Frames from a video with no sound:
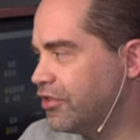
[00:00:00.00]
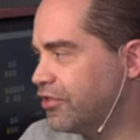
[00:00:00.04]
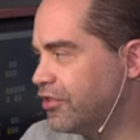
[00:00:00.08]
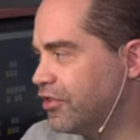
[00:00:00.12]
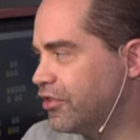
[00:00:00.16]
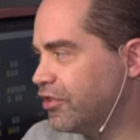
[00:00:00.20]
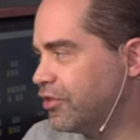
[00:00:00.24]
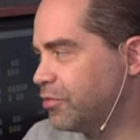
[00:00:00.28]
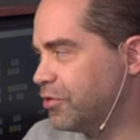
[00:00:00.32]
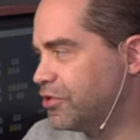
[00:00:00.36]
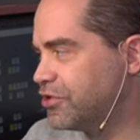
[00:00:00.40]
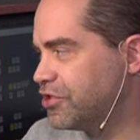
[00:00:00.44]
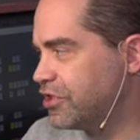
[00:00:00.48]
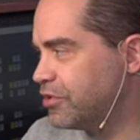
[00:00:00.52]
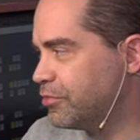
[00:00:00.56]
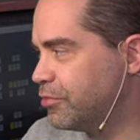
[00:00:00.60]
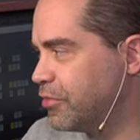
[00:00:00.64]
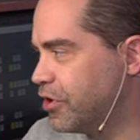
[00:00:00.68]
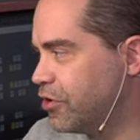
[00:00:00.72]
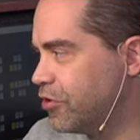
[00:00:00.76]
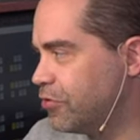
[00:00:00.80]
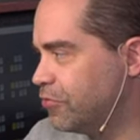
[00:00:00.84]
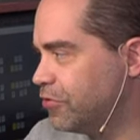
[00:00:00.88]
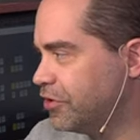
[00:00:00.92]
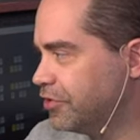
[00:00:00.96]
the switching
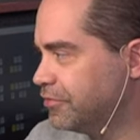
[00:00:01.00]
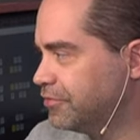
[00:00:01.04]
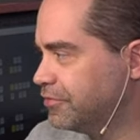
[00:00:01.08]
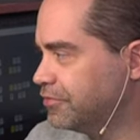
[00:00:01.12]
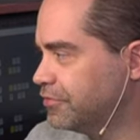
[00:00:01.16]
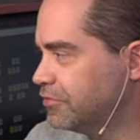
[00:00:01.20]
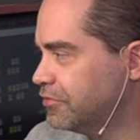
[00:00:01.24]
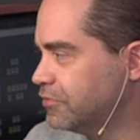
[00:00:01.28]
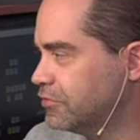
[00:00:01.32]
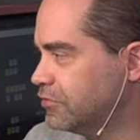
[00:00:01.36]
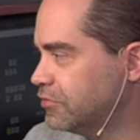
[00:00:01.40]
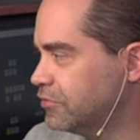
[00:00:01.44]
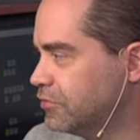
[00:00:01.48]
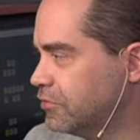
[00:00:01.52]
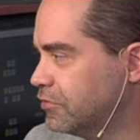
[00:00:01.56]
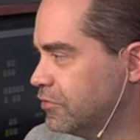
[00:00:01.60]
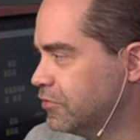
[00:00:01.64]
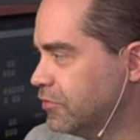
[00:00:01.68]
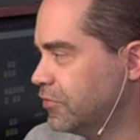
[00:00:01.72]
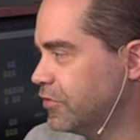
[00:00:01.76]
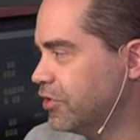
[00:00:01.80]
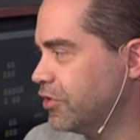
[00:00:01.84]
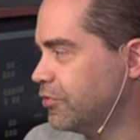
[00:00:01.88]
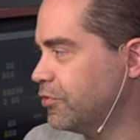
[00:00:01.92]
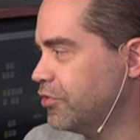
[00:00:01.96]
mode.
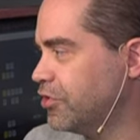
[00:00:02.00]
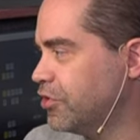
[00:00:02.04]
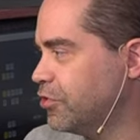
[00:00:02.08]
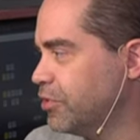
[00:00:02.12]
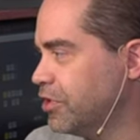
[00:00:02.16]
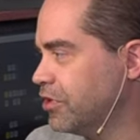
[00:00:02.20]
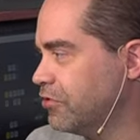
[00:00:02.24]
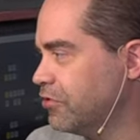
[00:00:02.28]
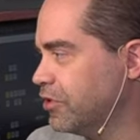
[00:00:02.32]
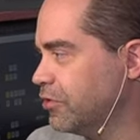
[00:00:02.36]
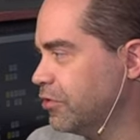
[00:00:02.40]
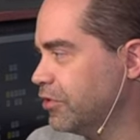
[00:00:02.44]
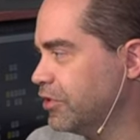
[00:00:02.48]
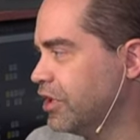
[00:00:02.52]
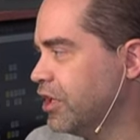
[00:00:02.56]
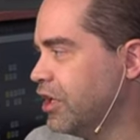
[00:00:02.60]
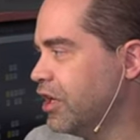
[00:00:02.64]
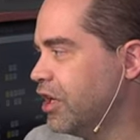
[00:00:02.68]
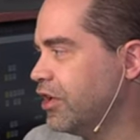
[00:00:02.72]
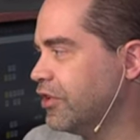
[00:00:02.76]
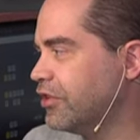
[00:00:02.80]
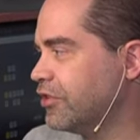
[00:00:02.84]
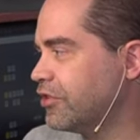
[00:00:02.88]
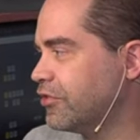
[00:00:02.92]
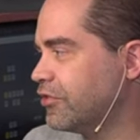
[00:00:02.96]
Zoom in a little bit,
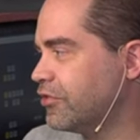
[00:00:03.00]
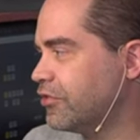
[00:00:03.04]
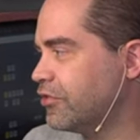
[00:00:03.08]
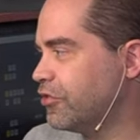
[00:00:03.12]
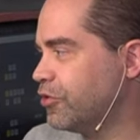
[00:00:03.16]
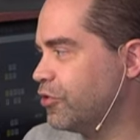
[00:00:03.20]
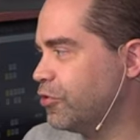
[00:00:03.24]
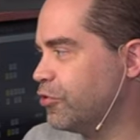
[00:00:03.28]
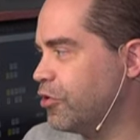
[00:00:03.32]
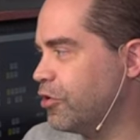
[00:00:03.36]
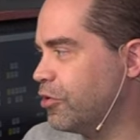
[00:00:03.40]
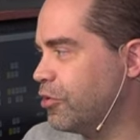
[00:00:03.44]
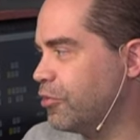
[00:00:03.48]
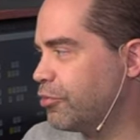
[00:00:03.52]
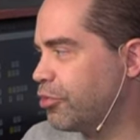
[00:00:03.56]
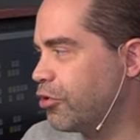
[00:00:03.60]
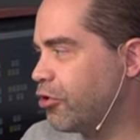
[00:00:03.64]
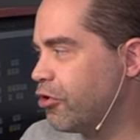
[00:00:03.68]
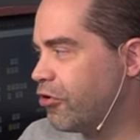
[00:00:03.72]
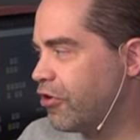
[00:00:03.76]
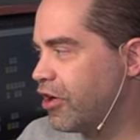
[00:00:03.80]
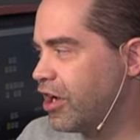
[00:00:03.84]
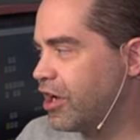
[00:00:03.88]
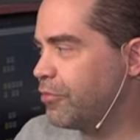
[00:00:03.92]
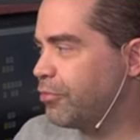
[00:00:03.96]
to
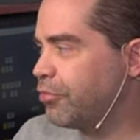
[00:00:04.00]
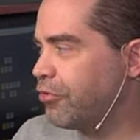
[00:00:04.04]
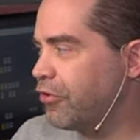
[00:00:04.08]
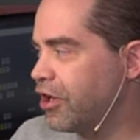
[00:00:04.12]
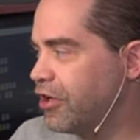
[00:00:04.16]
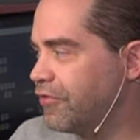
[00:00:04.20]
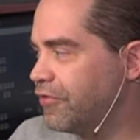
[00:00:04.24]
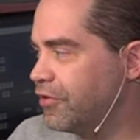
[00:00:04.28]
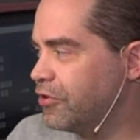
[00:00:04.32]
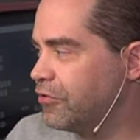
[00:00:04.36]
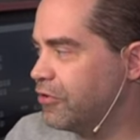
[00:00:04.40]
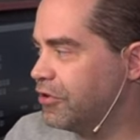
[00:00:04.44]
Program Preview.